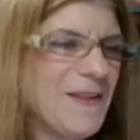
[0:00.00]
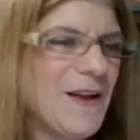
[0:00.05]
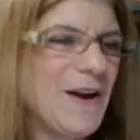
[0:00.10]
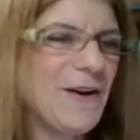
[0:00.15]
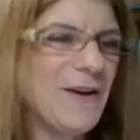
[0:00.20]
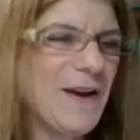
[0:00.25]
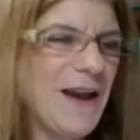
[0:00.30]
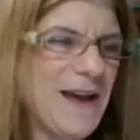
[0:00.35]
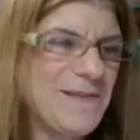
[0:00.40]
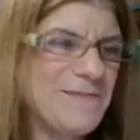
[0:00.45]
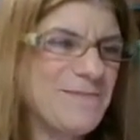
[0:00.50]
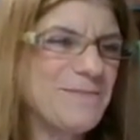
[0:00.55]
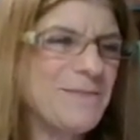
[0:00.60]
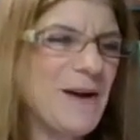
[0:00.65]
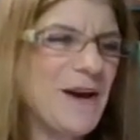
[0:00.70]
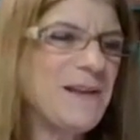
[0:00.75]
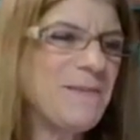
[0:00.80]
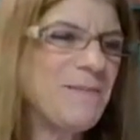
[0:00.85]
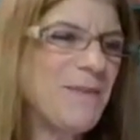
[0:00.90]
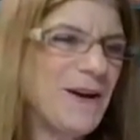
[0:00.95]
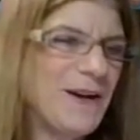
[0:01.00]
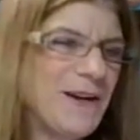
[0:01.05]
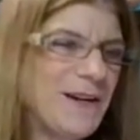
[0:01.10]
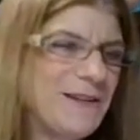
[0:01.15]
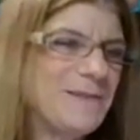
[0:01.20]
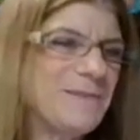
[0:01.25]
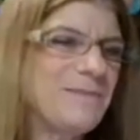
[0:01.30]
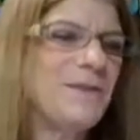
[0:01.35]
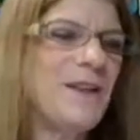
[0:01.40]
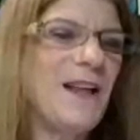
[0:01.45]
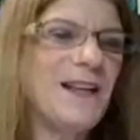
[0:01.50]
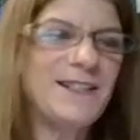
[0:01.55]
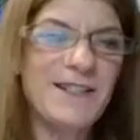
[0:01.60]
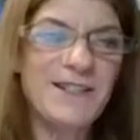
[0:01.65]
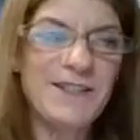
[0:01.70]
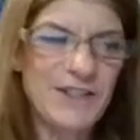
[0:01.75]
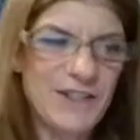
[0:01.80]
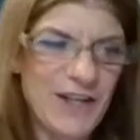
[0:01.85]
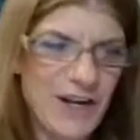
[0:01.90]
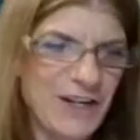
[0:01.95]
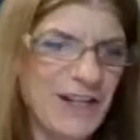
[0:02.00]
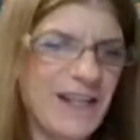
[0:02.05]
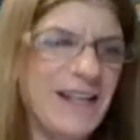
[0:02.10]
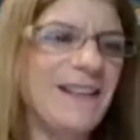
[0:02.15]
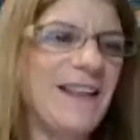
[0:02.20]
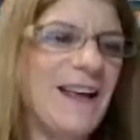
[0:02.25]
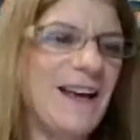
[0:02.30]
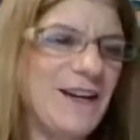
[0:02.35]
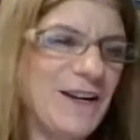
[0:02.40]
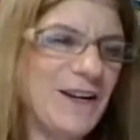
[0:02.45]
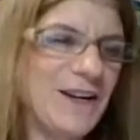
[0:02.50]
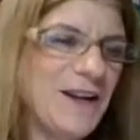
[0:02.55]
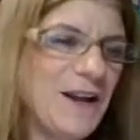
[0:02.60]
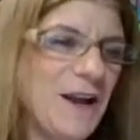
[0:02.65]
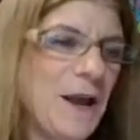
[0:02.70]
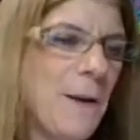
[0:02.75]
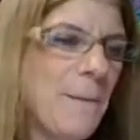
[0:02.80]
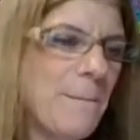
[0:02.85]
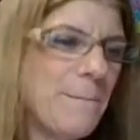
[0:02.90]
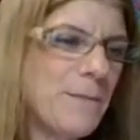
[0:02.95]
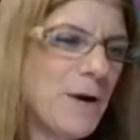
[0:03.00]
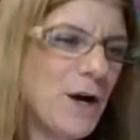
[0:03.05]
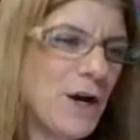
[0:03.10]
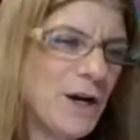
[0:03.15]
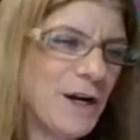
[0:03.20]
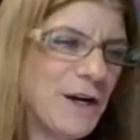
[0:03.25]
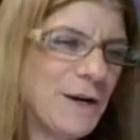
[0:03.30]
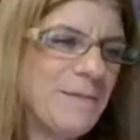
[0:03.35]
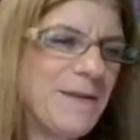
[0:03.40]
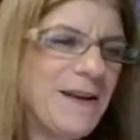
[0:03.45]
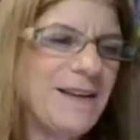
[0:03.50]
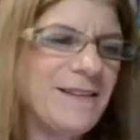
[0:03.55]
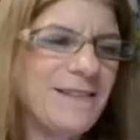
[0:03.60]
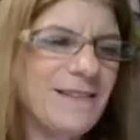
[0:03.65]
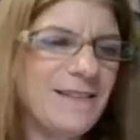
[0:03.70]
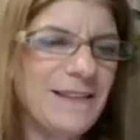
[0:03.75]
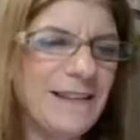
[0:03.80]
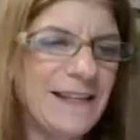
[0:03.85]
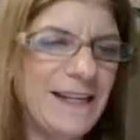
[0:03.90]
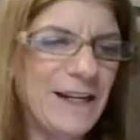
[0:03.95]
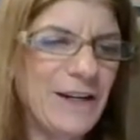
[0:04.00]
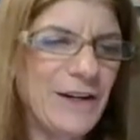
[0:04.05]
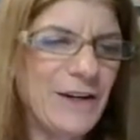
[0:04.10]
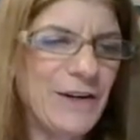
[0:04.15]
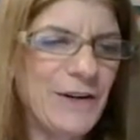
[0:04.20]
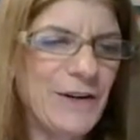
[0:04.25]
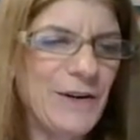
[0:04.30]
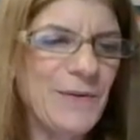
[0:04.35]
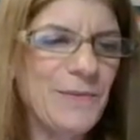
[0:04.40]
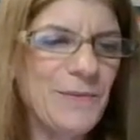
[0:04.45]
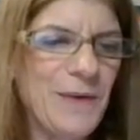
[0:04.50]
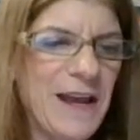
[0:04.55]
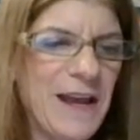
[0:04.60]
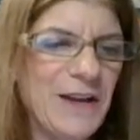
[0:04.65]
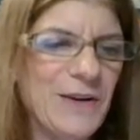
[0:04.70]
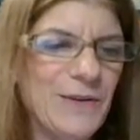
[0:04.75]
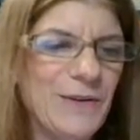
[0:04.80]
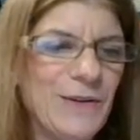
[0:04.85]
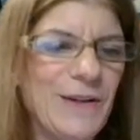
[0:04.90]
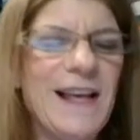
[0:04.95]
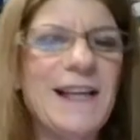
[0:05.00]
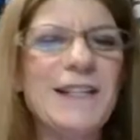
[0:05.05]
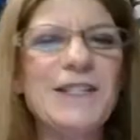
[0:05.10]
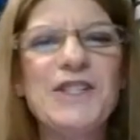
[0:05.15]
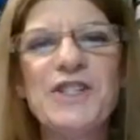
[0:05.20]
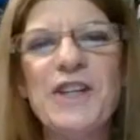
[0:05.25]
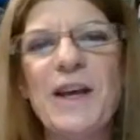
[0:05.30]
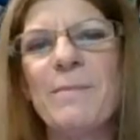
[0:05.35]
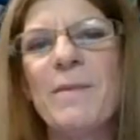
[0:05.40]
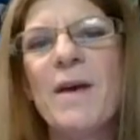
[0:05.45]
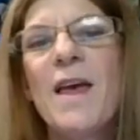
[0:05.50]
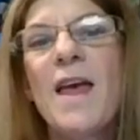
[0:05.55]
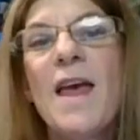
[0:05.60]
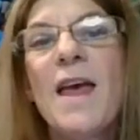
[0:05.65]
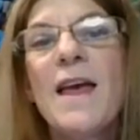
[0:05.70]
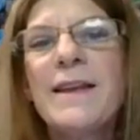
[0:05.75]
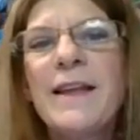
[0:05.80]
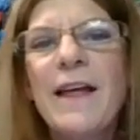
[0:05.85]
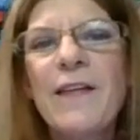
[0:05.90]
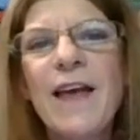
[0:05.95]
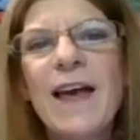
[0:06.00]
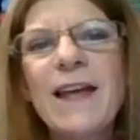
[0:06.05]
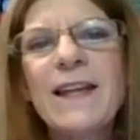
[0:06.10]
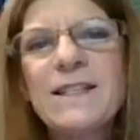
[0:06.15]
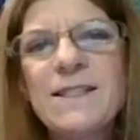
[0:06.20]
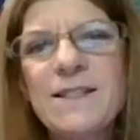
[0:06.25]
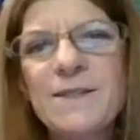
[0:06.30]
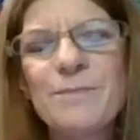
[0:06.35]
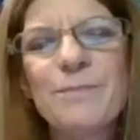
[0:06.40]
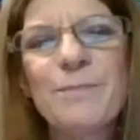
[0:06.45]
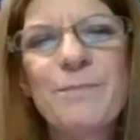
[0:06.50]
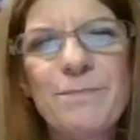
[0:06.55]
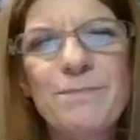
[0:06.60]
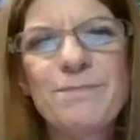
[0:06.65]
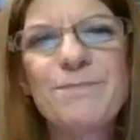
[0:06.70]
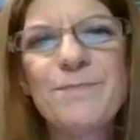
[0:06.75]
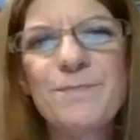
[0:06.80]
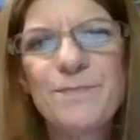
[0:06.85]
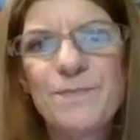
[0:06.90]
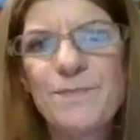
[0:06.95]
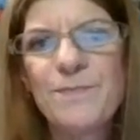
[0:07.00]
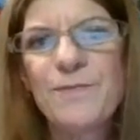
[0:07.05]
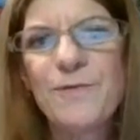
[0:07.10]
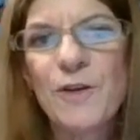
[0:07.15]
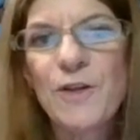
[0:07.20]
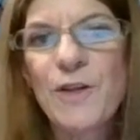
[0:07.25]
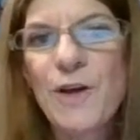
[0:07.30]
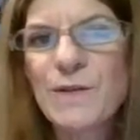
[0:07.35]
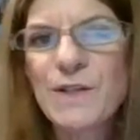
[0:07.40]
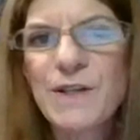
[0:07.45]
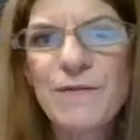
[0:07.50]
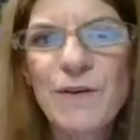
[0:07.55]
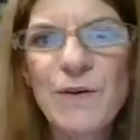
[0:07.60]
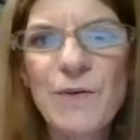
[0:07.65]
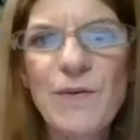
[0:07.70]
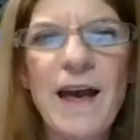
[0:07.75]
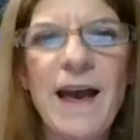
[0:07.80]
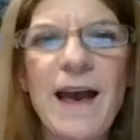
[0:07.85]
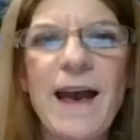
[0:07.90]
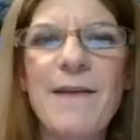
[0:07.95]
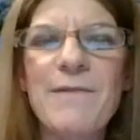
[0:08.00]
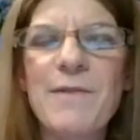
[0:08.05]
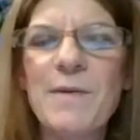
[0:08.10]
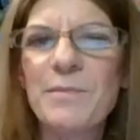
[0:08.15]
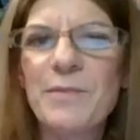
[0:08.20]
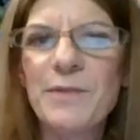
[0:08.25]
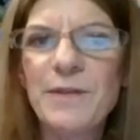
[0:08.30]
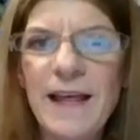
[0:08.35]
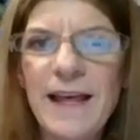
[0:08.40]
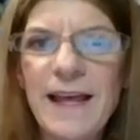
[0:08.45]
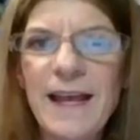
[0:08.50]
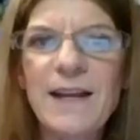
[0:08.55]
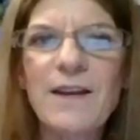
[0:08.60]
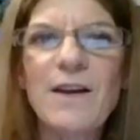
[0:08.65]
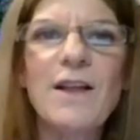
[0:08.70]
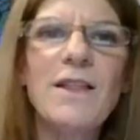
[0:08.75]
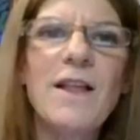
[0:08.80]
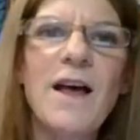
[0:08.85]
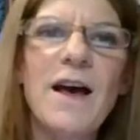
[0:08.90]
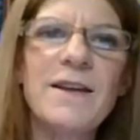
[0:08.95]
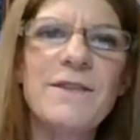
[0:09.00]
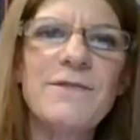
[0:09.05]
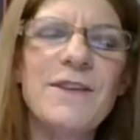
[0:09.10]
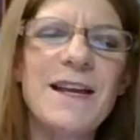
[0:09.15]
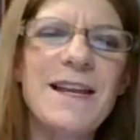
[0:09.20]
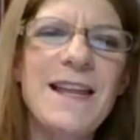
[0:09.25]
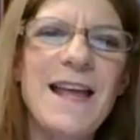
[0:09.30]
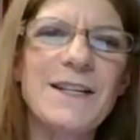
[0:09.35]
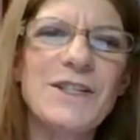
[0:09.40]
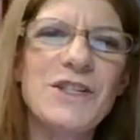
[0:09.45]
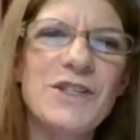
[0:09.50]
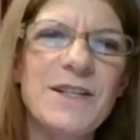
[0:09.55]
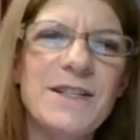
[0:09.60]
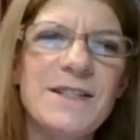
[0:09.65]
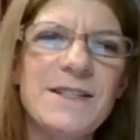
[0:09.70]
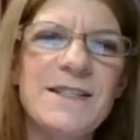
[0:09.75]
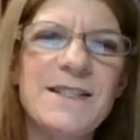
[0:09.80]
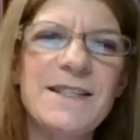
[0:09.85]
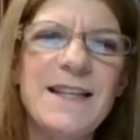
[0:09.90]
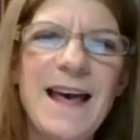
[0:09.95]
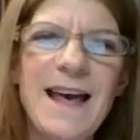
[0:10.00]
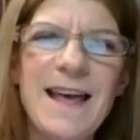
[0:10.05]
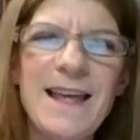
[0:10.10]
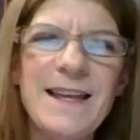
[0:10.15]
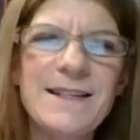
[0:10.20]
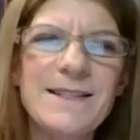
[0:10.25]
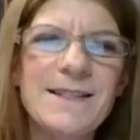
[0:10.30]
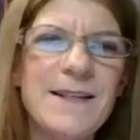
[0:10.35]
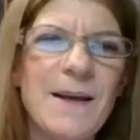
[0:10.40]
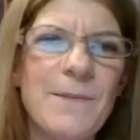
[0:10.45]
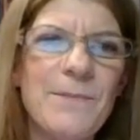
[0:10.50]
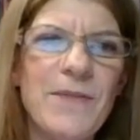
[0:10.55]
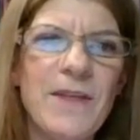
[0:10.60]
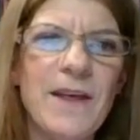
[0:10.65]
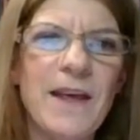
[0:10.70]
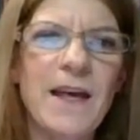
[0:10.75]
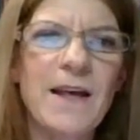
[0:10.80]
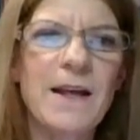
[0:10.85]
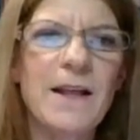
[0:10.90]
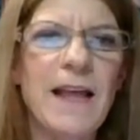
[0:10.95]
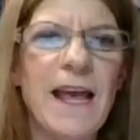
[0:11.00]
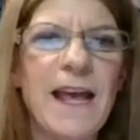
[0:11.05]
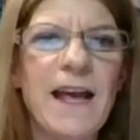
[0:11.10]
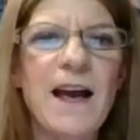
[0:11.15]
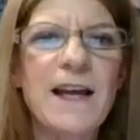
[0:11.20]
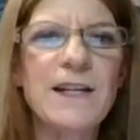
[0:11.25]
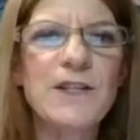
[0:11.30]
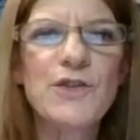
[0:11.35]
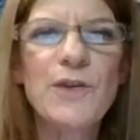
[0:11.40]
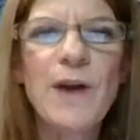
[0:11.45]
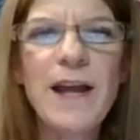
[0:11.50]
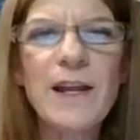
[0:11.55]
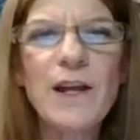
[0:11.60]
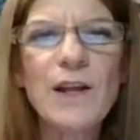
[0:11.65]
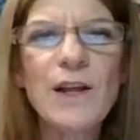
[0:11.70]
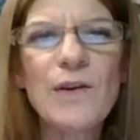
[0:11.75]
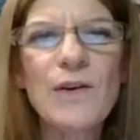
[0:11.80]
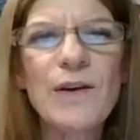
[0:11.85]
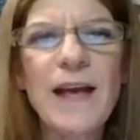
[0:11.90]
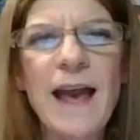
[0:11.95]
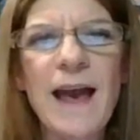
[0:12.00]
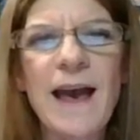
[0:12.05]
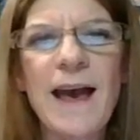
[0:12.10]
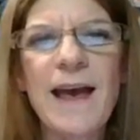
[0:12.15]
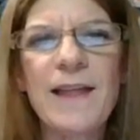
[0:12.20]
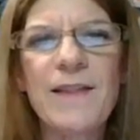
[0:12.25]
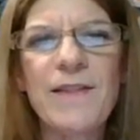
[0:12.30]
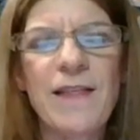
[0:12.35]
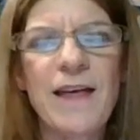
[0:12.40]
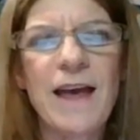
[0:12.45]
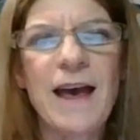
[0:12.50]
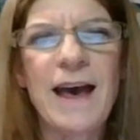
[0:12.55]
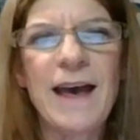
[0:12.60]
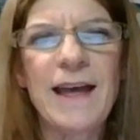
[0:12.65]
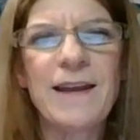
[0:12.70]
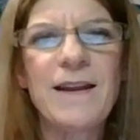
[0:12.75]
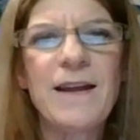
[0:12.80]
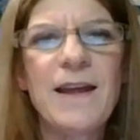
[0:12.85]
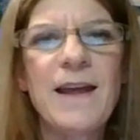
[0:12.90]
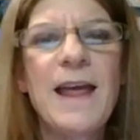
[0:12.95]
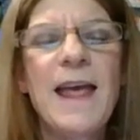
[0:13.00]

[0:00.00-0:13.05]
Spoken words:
All right. Body part plus a starting letter: barm, leer, rankle, and ship. Now that is, for those of you that haven't played a lot of connections, that is something like I try to look at that